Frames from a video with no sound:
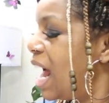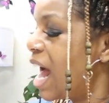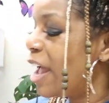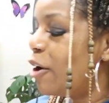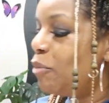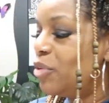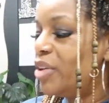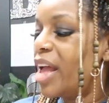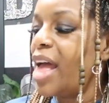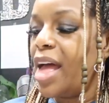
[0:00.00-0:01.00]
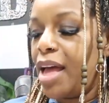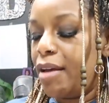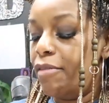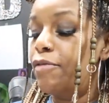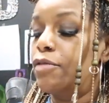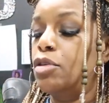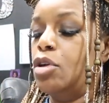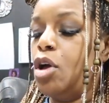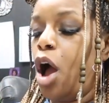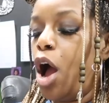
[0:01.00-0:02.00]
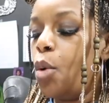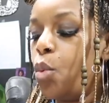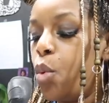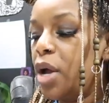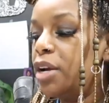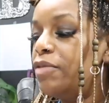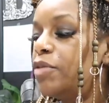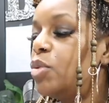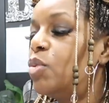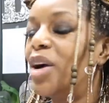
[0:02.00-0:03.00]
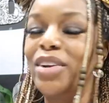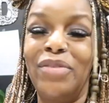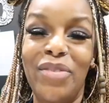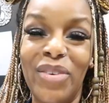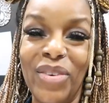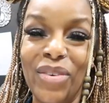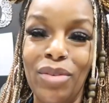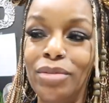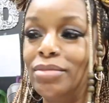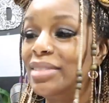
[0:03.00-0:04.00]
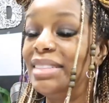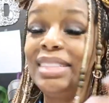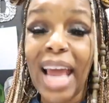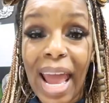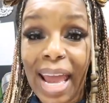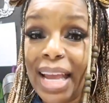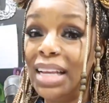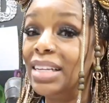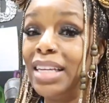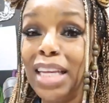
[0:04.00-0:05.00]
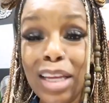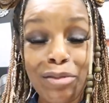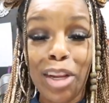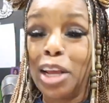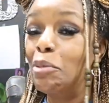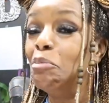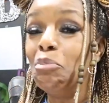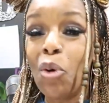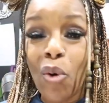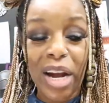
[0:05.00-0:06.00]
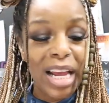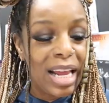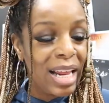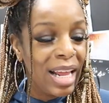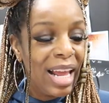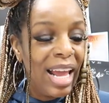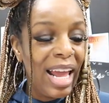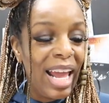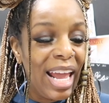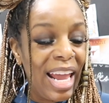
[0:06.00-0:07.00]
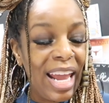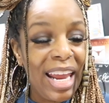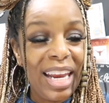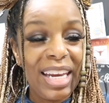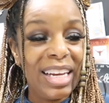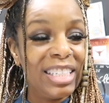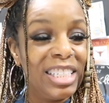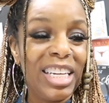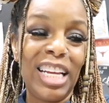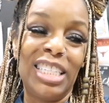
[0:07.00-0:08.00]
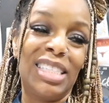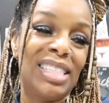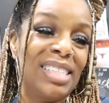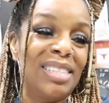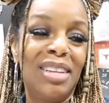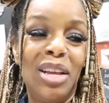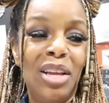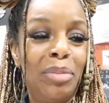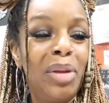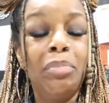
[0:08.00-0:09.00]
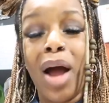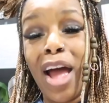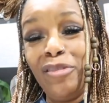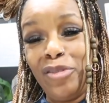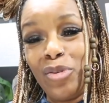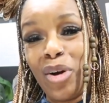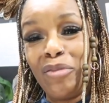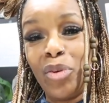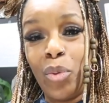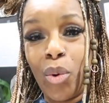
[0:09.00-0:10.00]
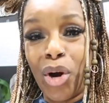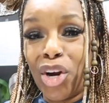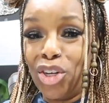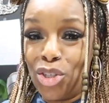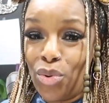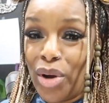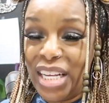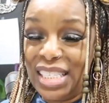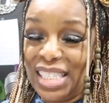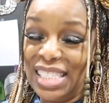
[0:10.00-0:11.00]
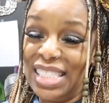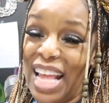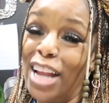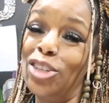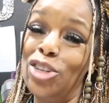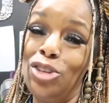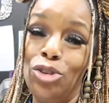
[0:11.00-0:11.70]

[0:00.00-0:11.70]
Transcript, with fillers: I hope you have a wonderful, wonderful day, evening, morning, and just be mindful of the word choices that you